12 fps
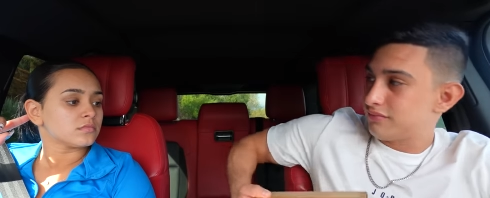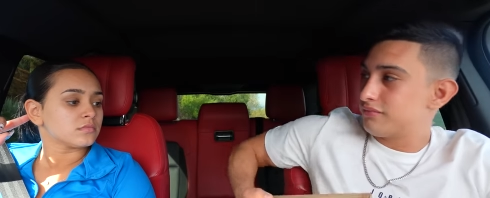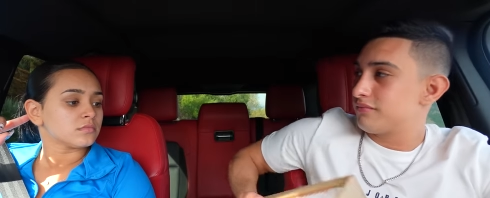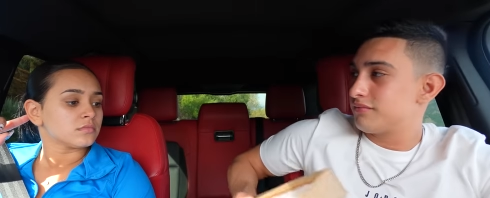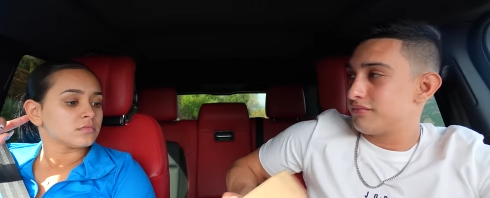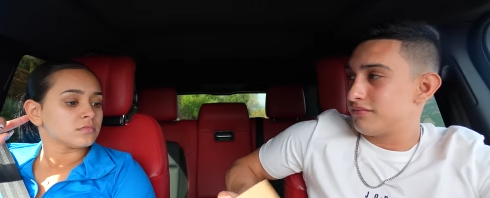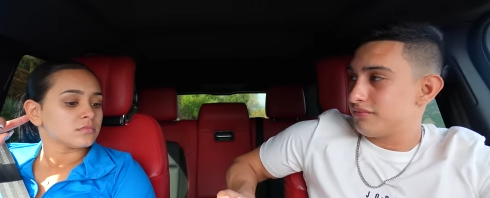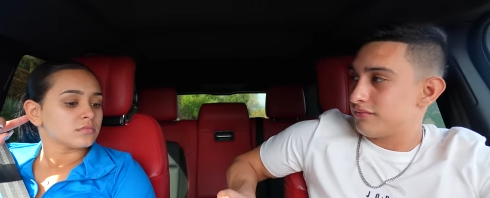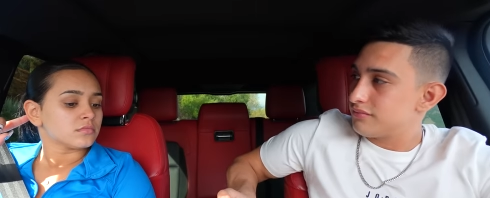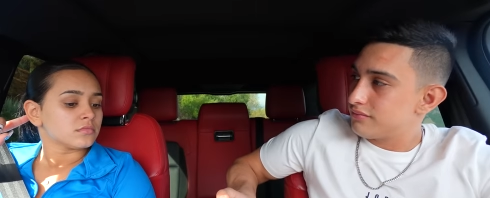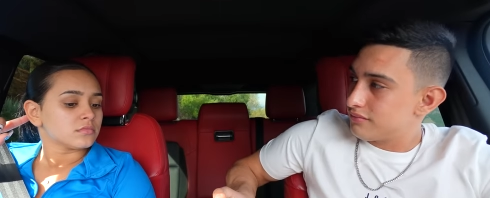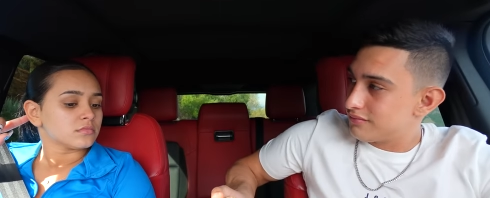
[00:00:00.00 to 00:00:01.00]

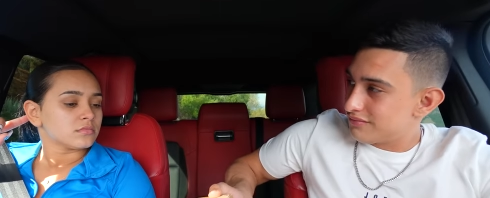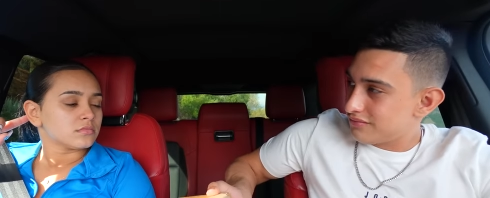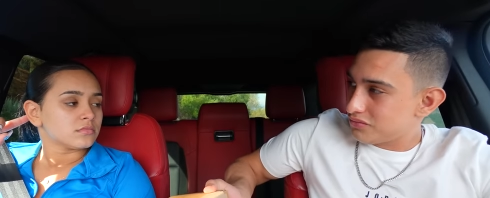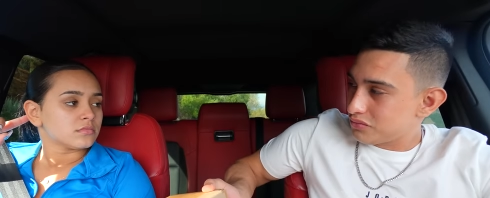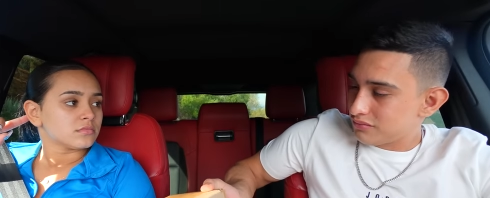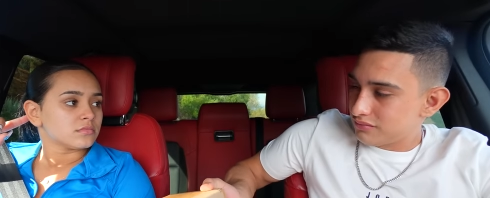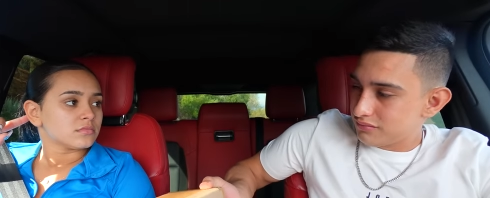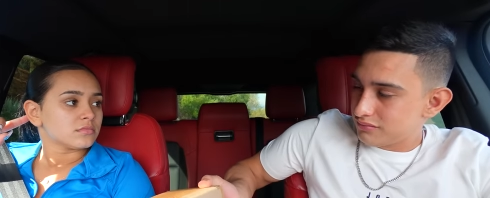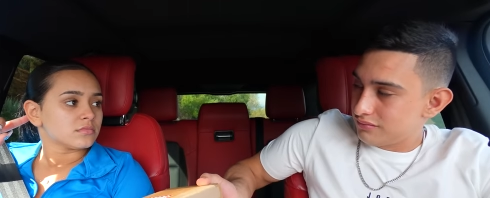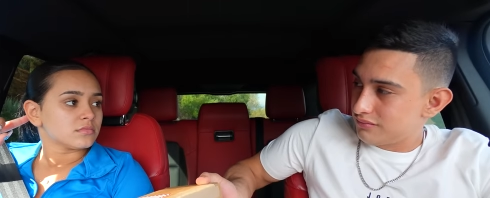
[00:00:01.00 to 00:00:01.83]
(silence)